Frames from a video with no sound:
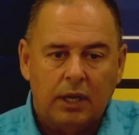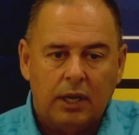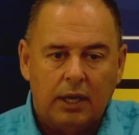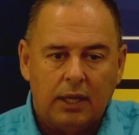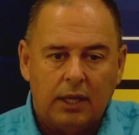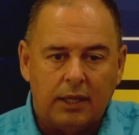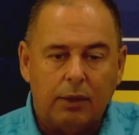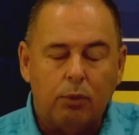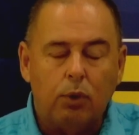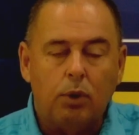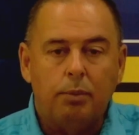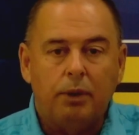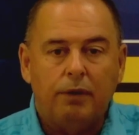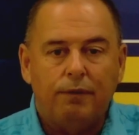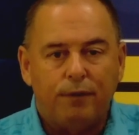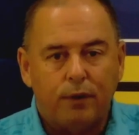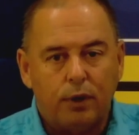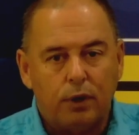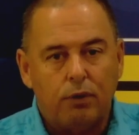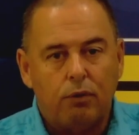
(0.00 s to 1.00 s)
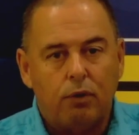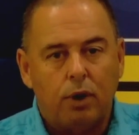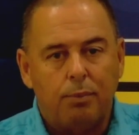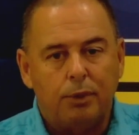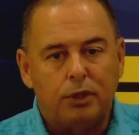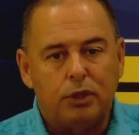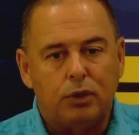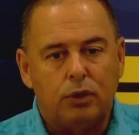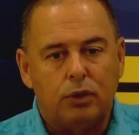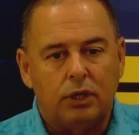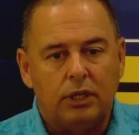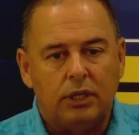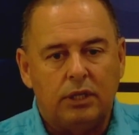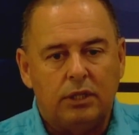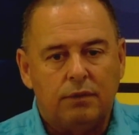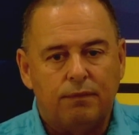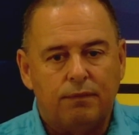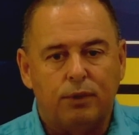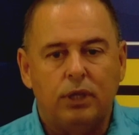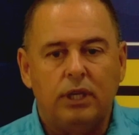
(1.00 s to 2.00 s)
There will be further
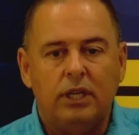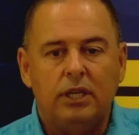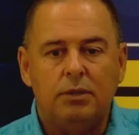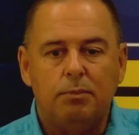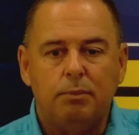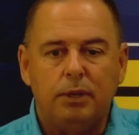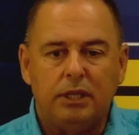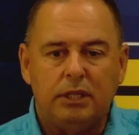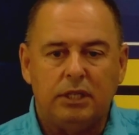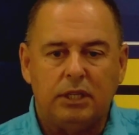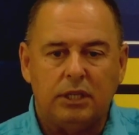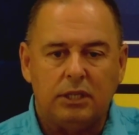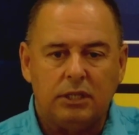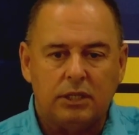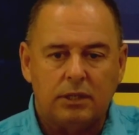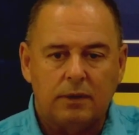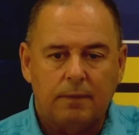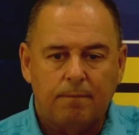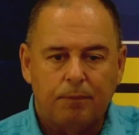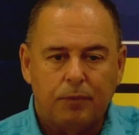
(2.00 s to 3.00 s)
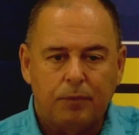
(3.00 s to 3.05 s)
opportunities for these meetings